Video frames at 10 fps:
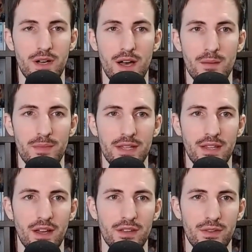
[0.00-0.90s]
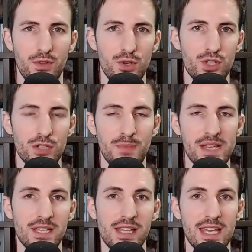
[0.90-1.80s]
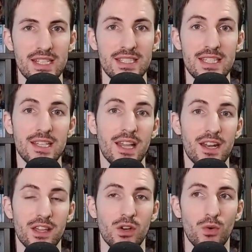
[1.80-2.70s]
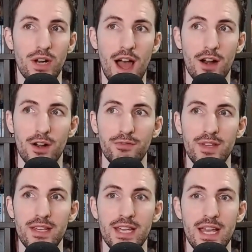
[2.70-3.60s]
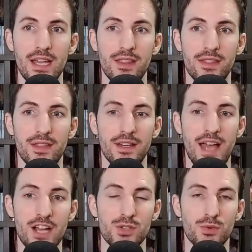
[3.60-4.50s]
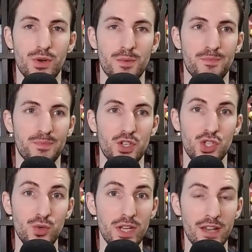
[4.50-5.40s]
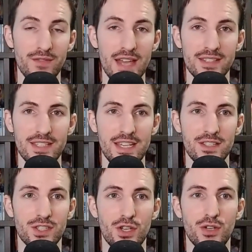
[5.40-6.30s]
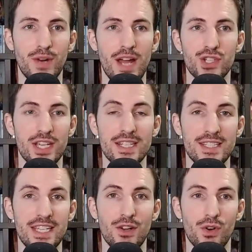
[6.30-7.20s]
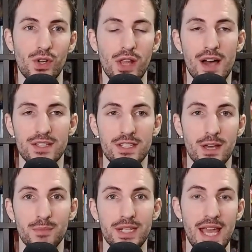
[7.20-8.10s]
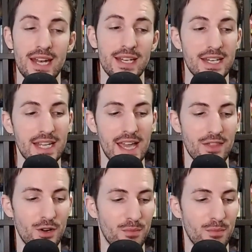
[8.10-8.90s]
And you just basically get to see a lot of the choreography and the actual shooting of that scene, so you don't actually get to see it all glossed up and edited together.